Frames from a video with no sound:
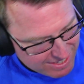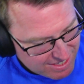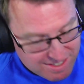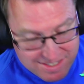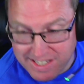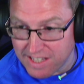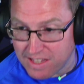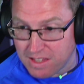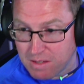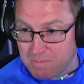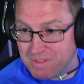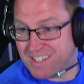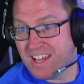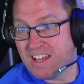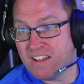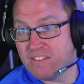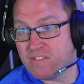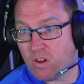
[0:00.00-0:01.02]
the seat
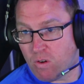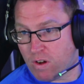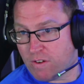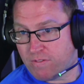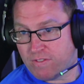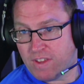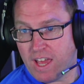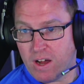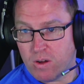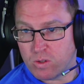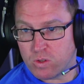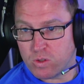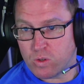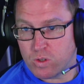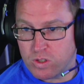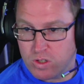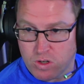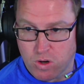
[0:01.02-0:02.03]
themselves or if they
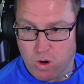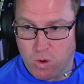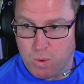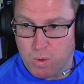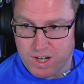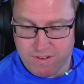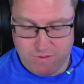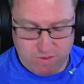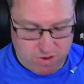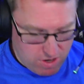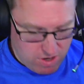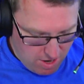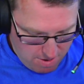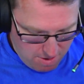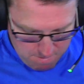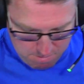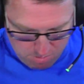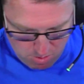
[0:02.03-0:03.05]
outsource it or whatever,
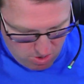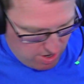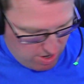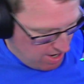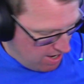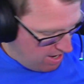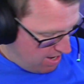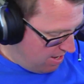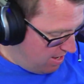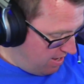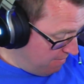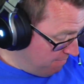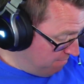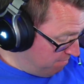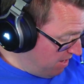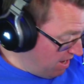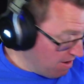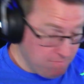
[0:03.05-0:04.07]
but it
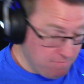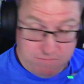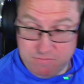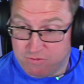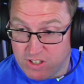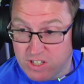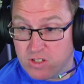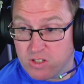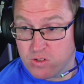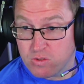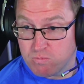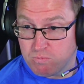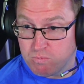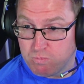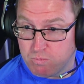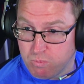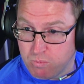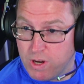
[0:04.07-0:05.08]
feels
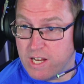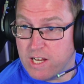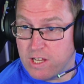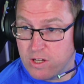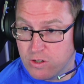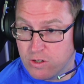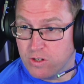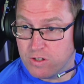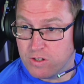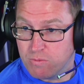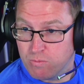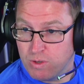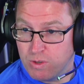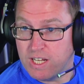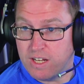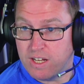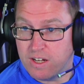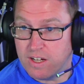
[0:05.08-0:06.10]
really good,
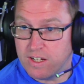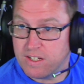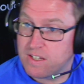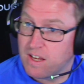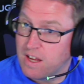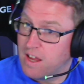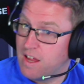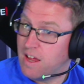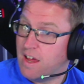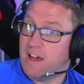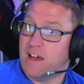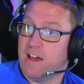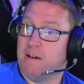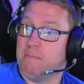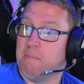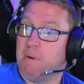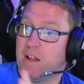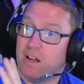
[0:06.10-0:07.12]
really nice.
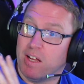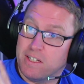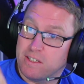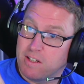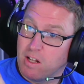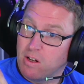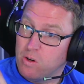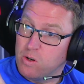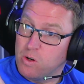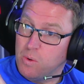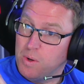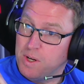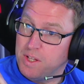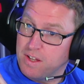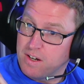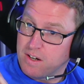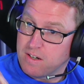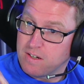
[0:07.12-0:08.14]
I like the logo in
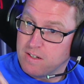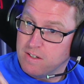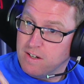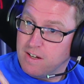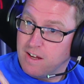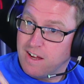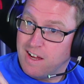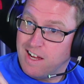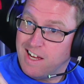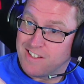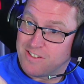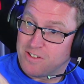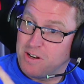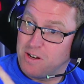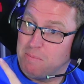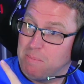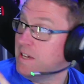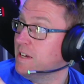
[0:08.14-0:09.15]
there. It's
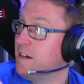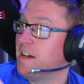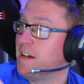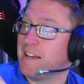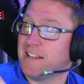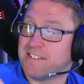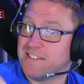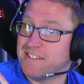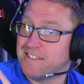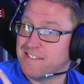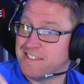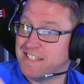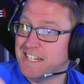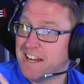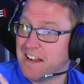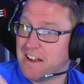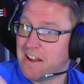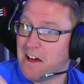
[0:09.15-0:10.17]
going to be, I guess,
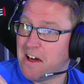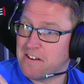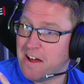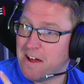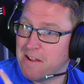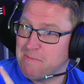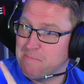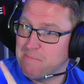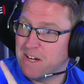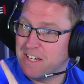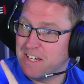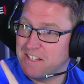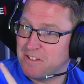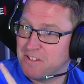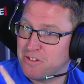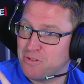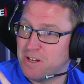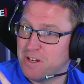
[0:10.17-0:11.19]
seen a lot on my
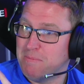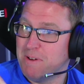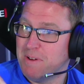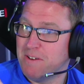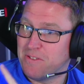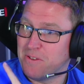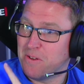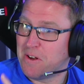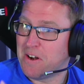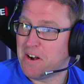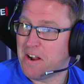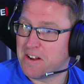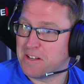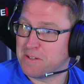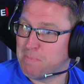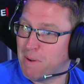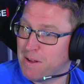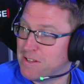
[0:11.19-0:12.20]
stream, even though they're not a
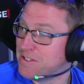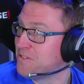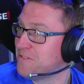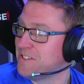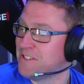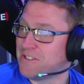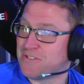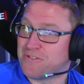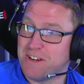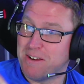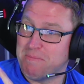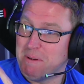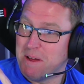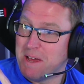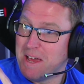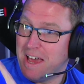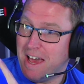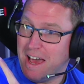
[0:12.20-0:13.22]
sponsor of the stream.
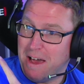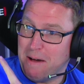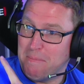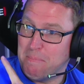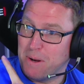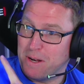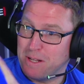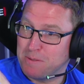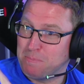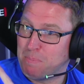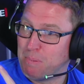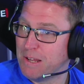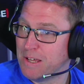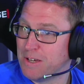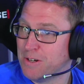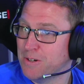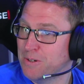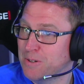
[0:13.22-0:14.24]
But it's pretty
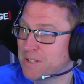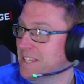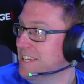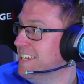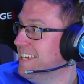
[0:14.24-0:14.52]
cool